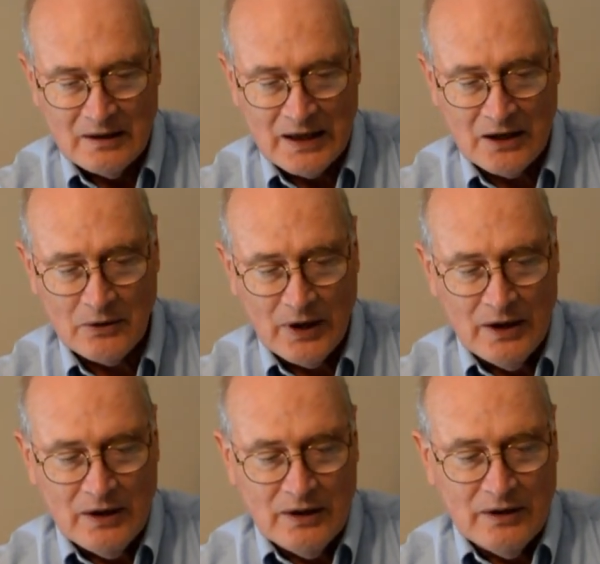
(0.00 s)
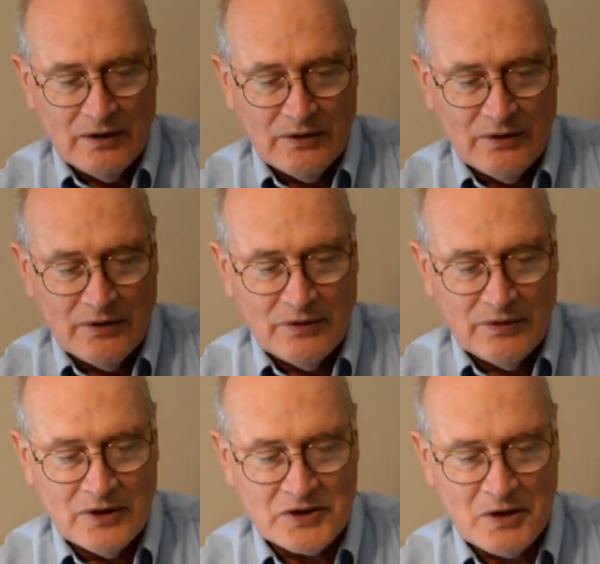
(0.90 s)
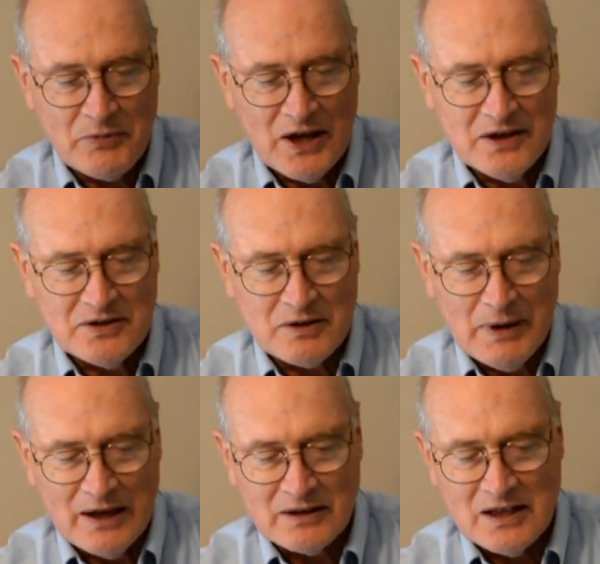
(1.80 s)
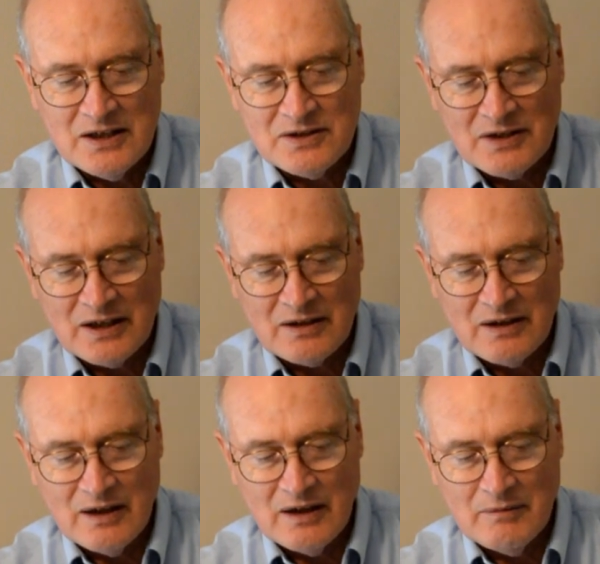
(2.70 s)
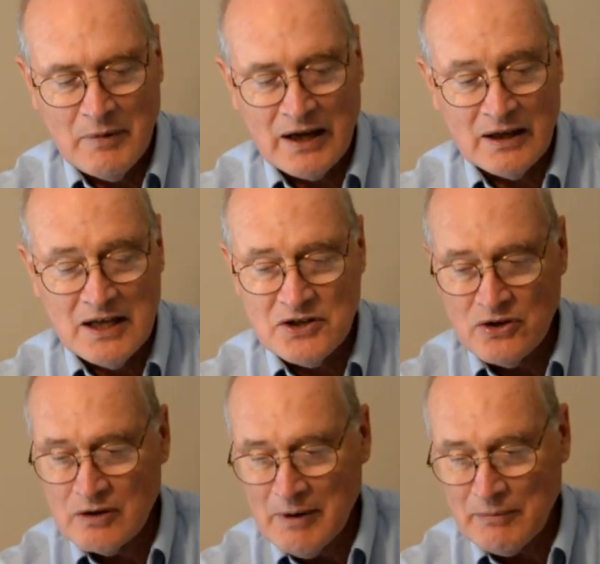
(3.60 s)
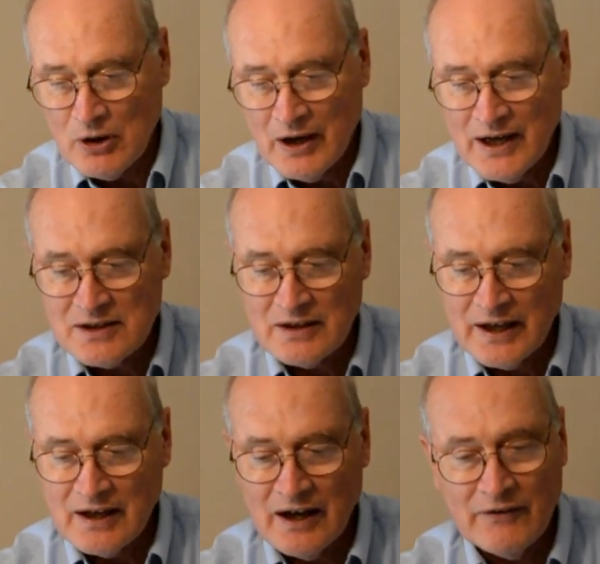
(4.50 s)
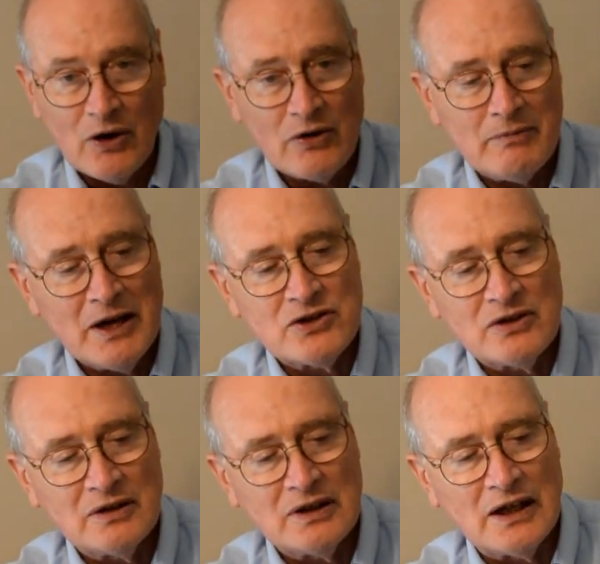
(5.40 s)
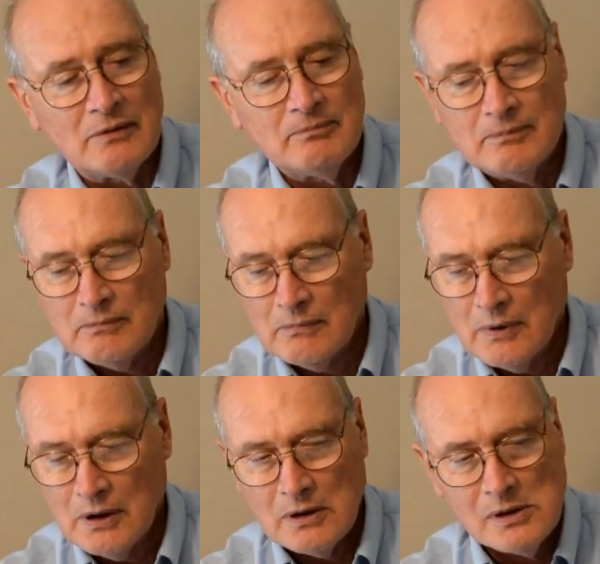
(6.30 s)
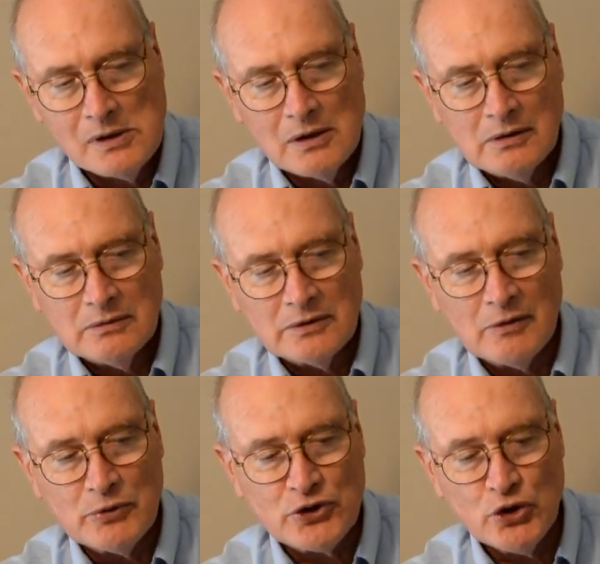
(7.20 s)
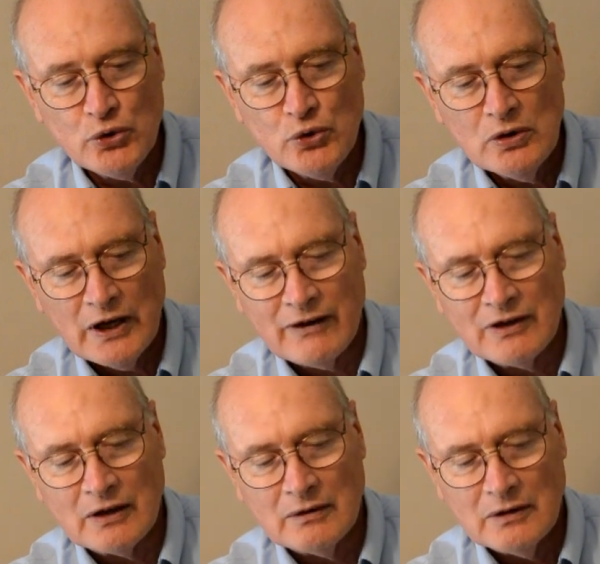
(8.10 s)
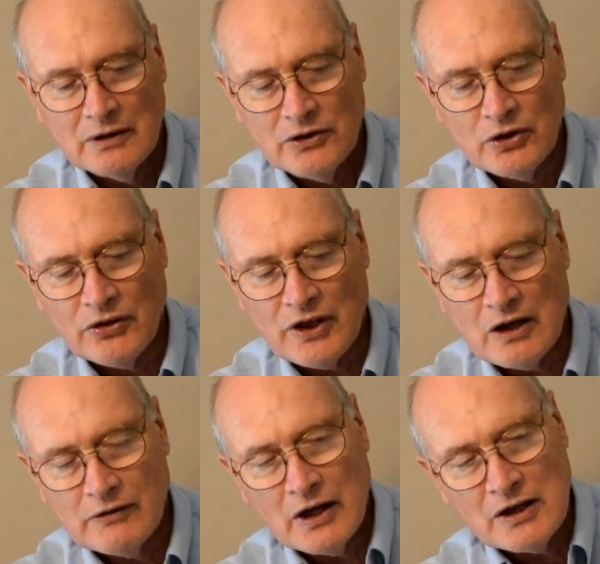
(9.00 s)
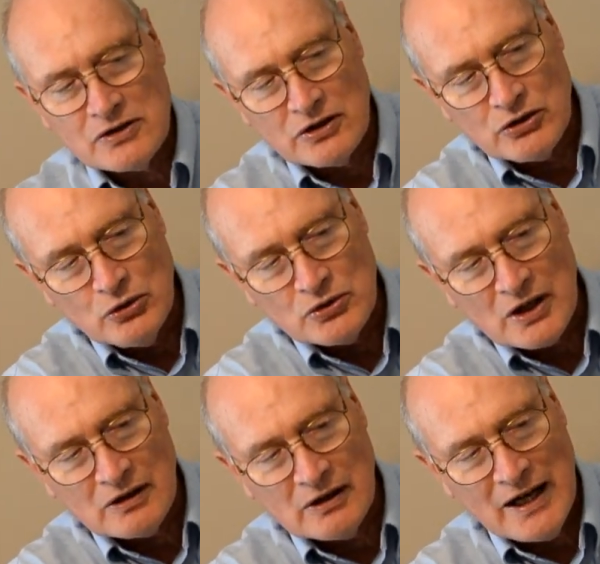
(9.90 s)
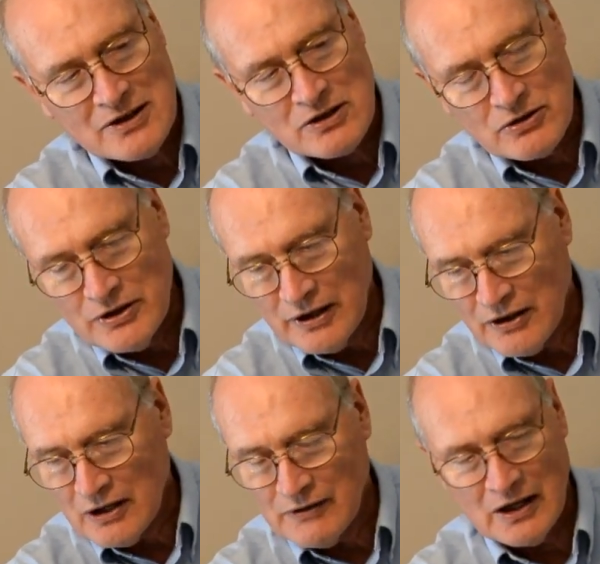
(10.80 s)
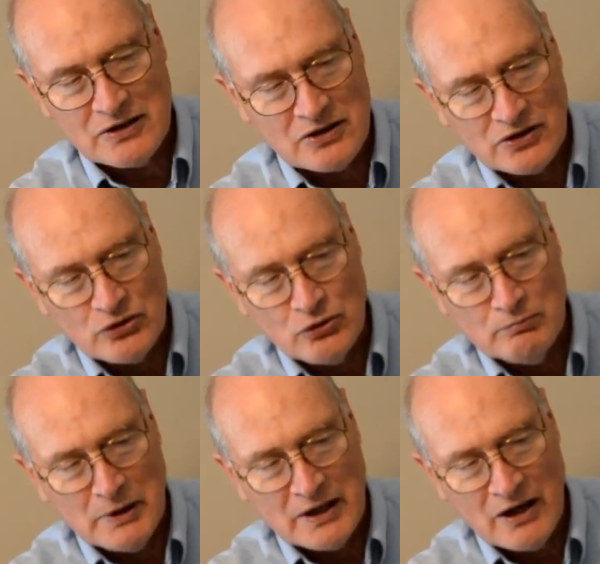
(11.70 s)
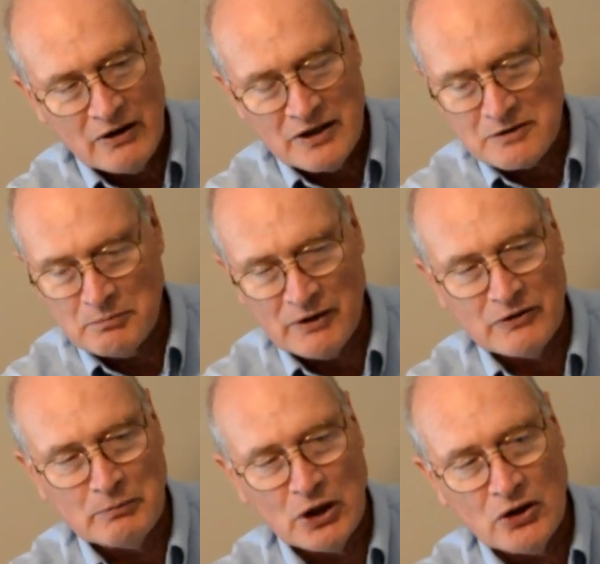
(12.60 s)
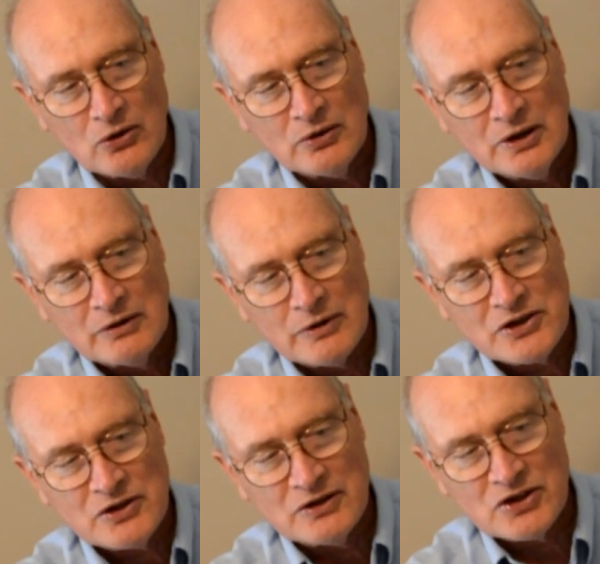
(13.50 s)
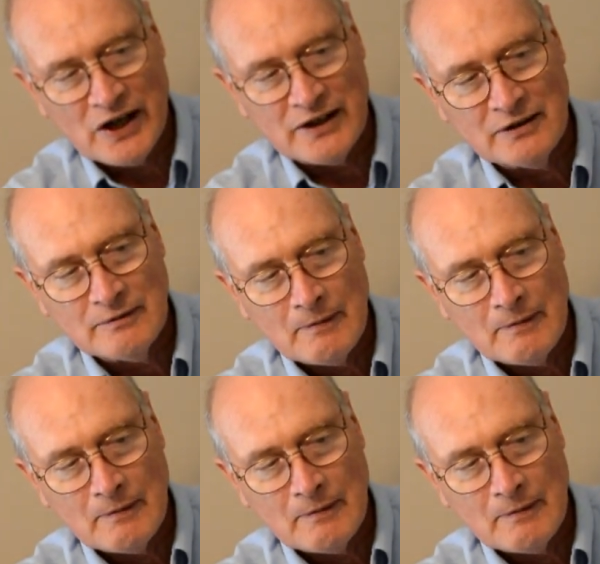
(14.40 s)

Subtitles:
Now, there are some things about these that make it easier to memorize, like I've already mentioned number 2, you can think of it as the 2 sunglasses, or you can think of it as the 2 big areas above and below, Russia and China.